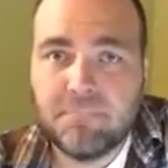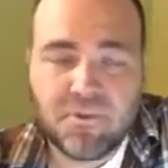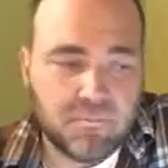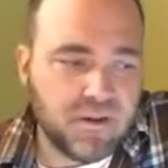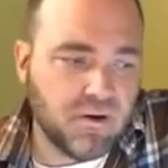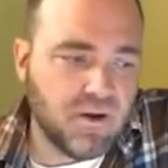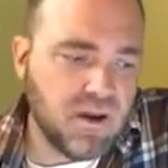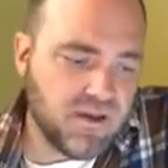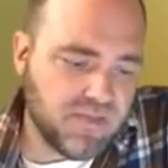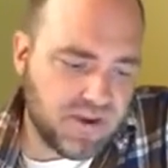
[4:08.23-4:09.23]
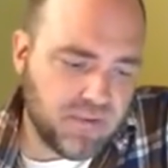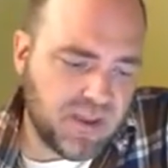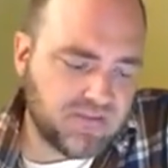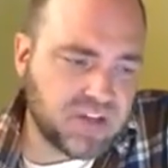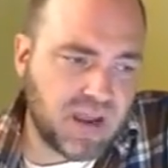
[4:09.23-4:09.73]
the mirror. Then we
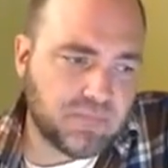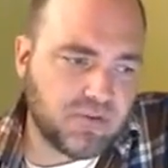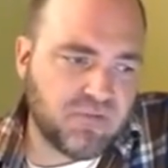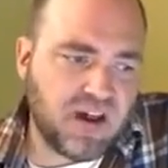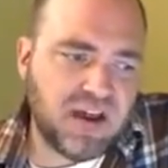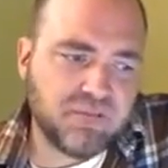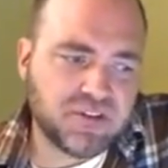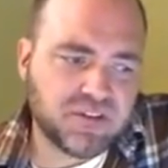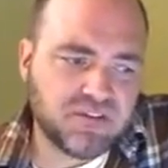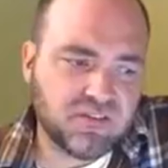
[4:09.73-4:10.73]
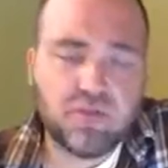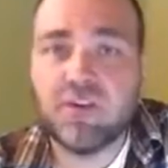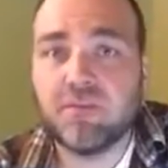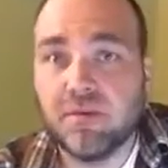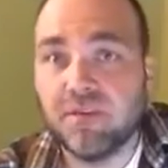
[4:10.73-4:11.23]
have chapter 5, which is
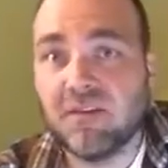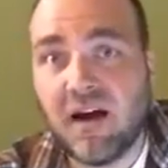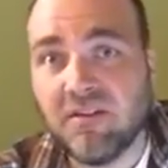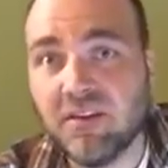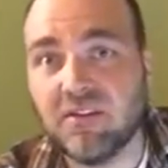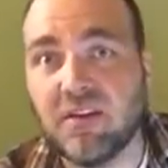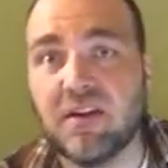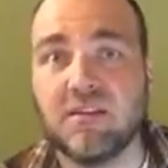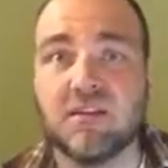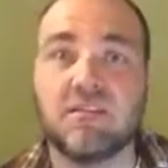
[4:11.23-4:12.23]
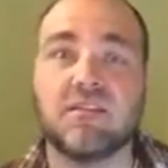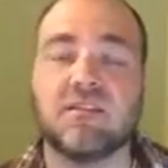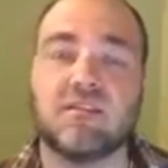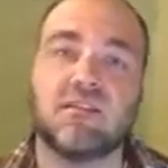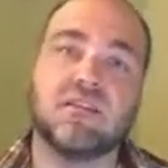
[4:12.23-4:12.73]
Christmas. Obviously, this
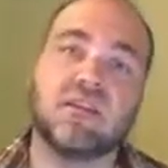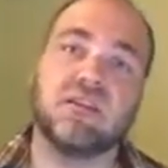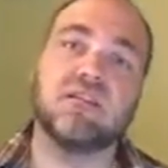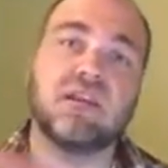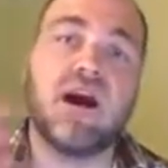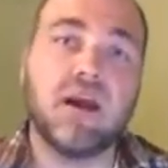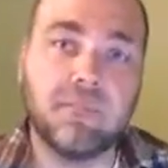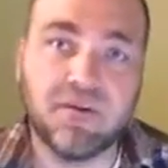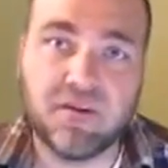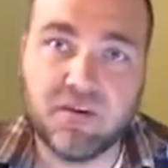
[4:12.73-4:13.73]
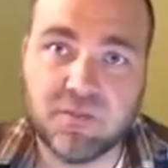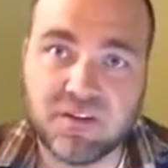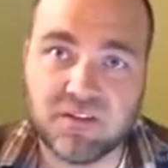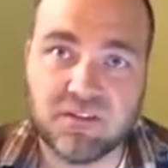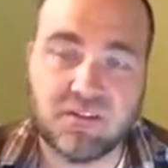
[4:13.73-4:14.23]
is the time period in which
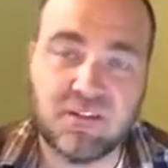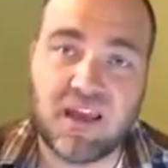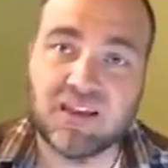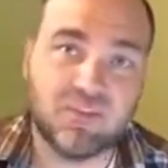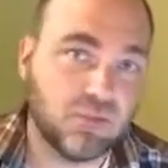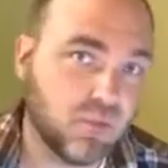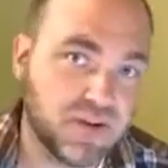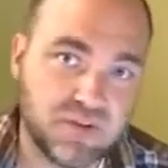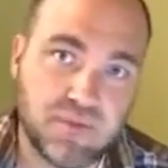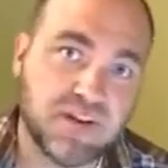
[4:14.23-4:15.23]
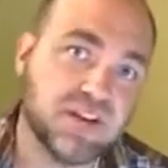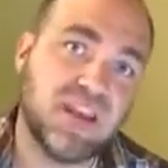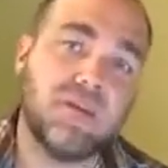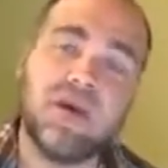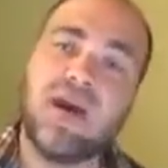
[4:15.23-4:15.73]
this is set. It's sort of when Jumanji
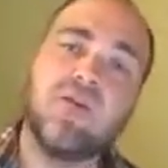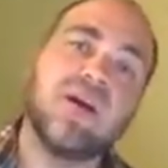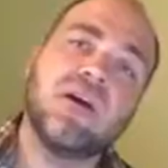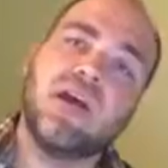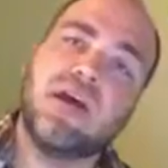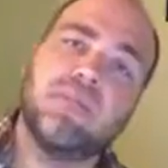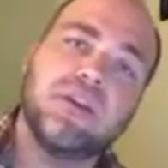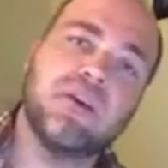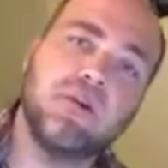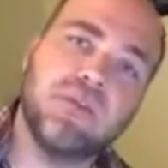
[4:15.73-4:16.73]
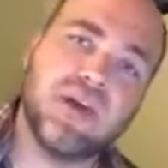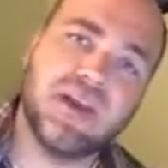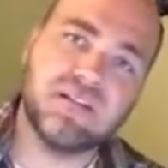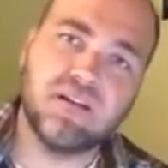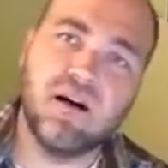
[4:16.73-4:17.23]
came out, and we know
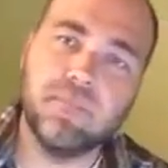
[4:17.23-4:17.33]
that